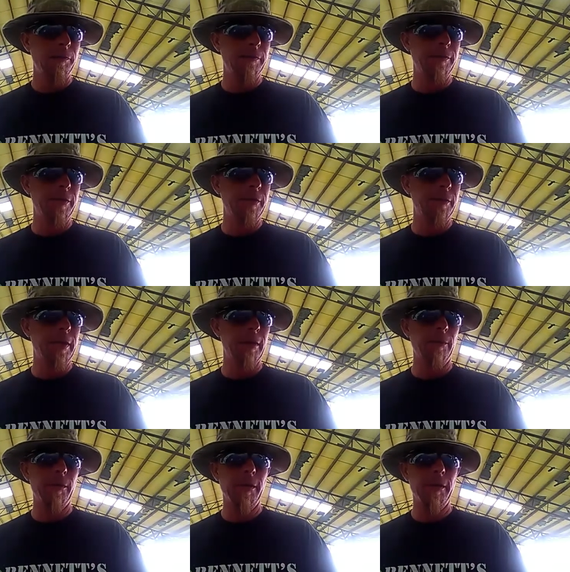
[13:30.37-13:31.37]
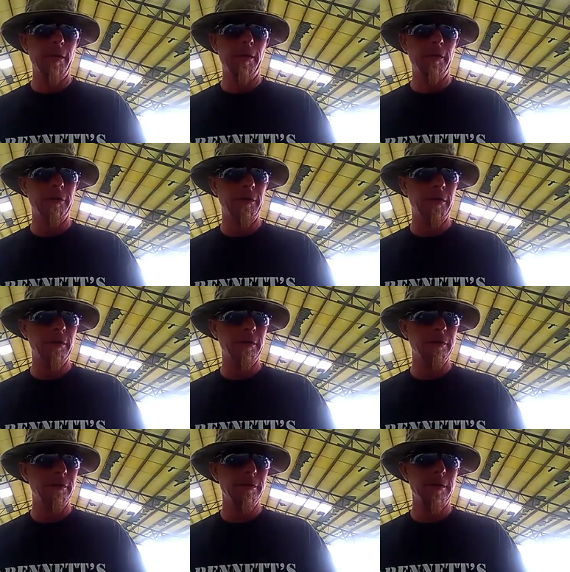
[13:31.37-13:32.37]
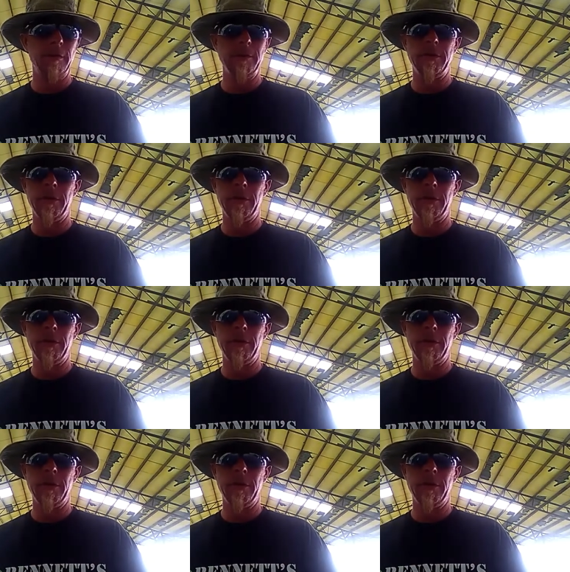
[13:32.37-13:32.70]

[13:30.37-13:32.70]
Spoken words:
If you do get one of those, see what